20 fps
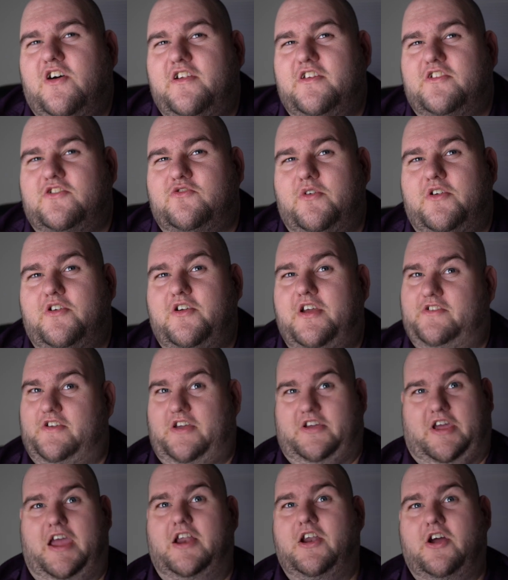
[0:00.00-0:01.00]
on his Twitter. He's
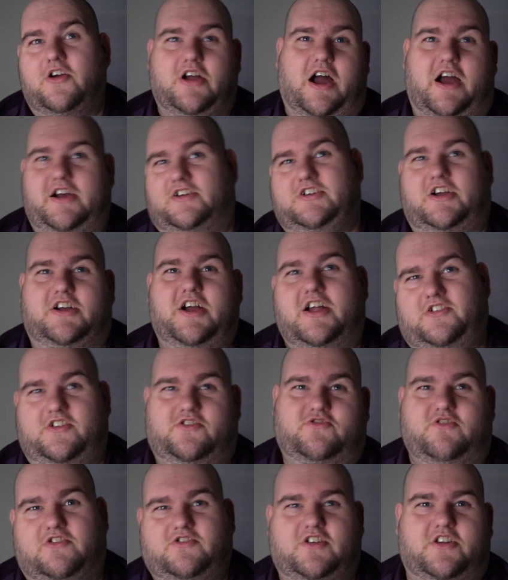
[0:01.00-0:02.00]
like, hey, look, guys, I got
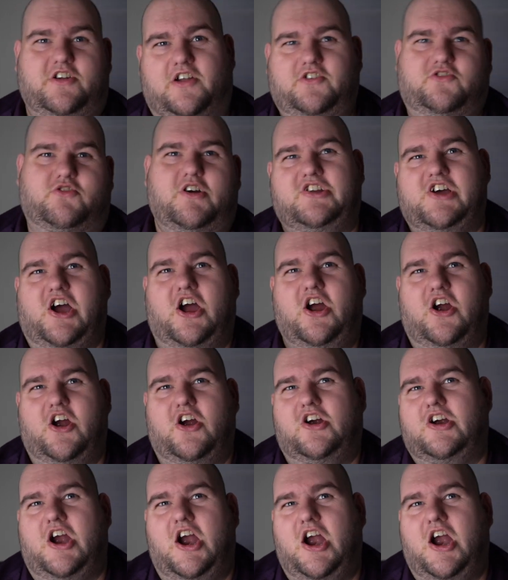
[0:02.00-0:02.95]
this question on Twitter.